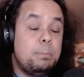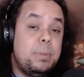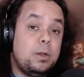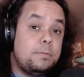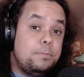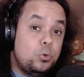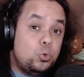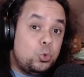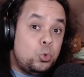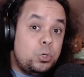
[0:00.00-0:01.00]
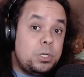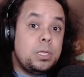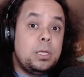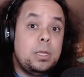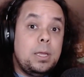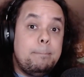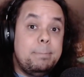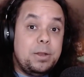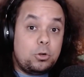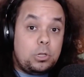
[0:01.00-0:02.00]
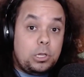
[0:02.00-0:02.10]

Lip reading: better food, better